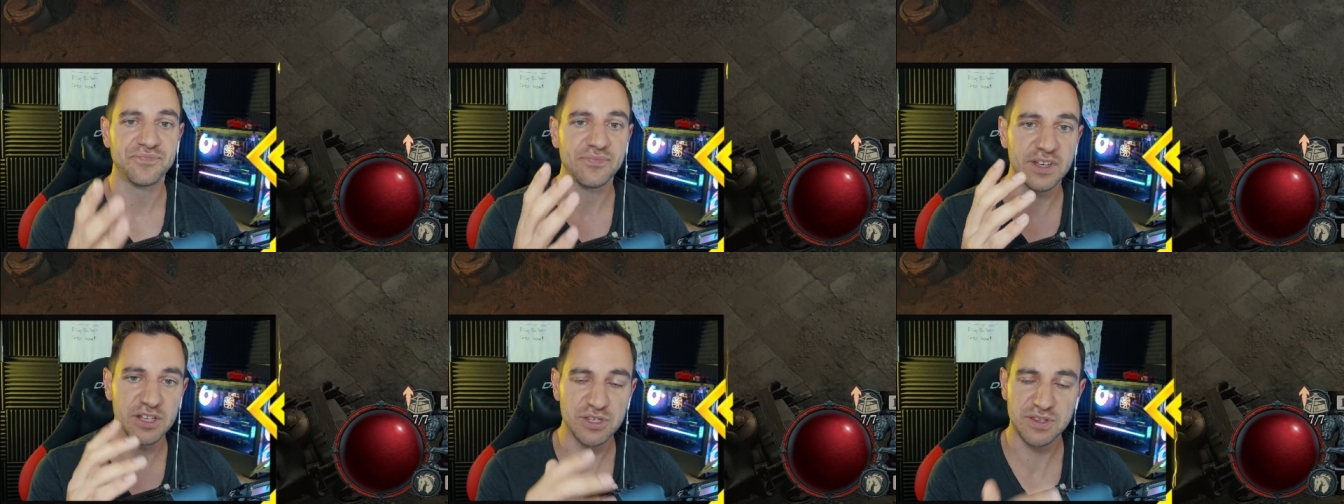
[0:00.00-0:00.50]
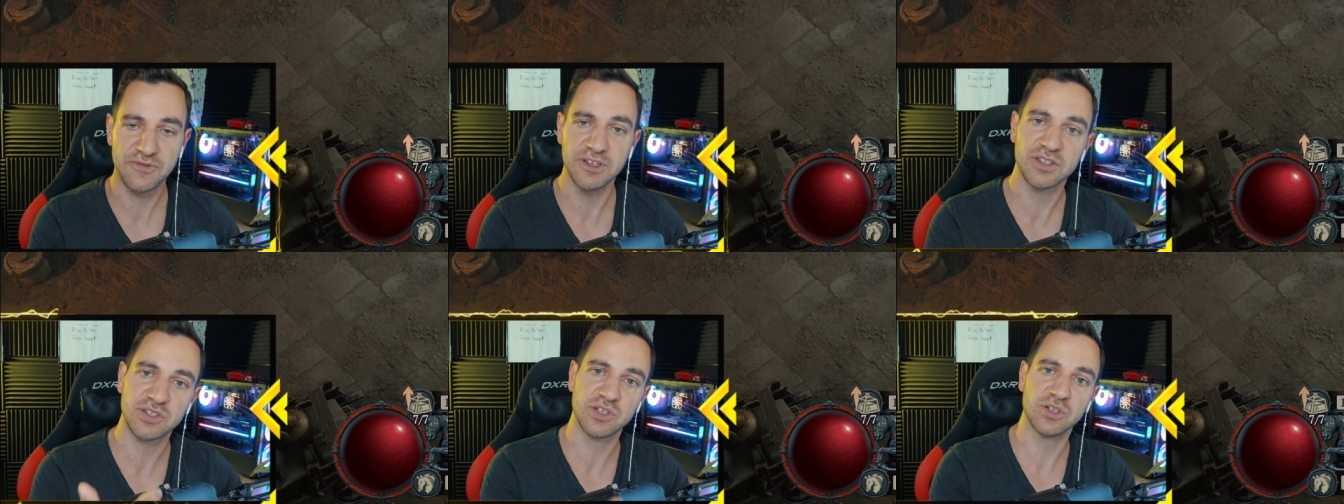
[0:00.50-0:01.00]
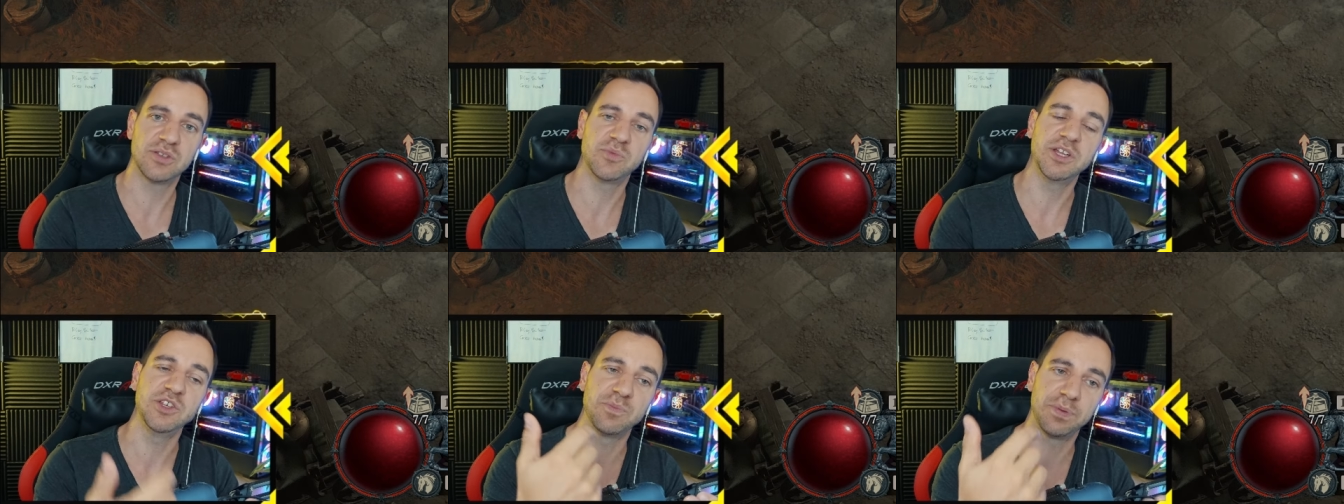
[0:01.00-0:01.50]
It just feels good when
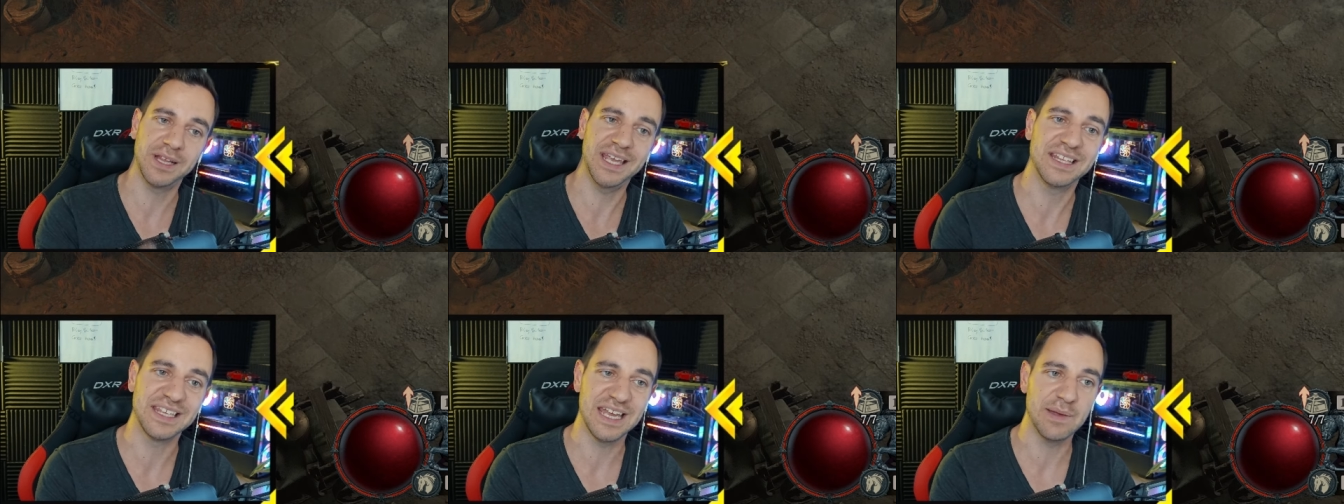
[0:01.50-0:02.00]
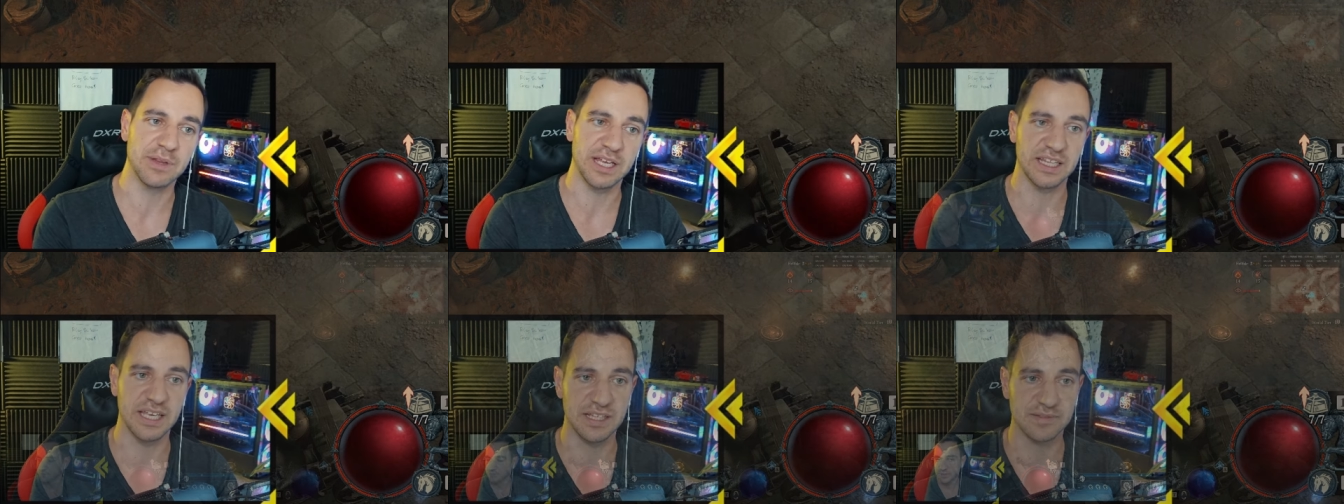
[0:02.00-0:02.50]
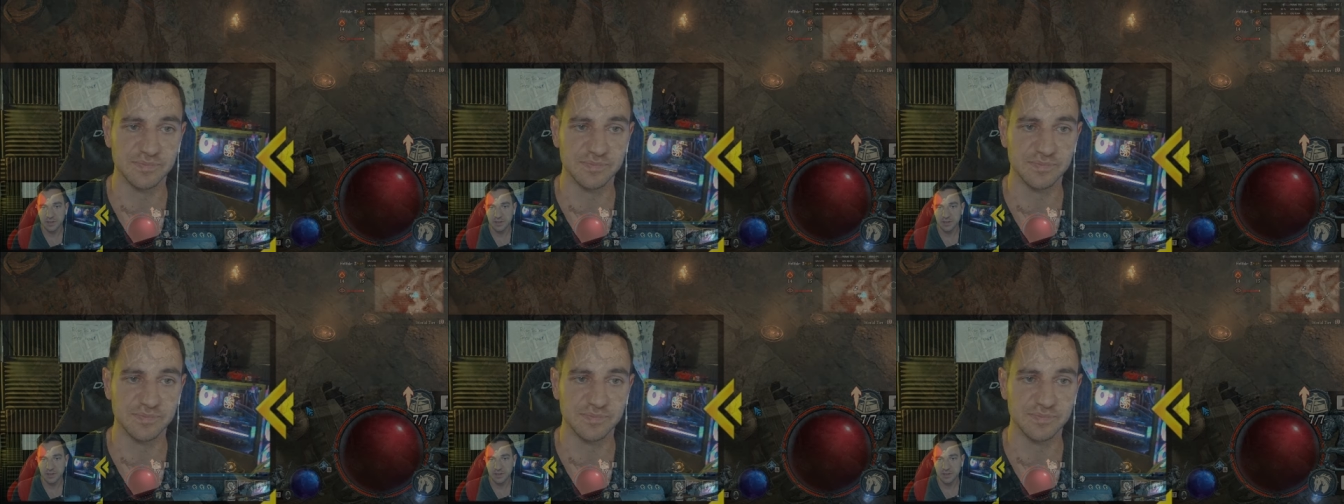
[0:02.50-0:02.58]
you play the game like that.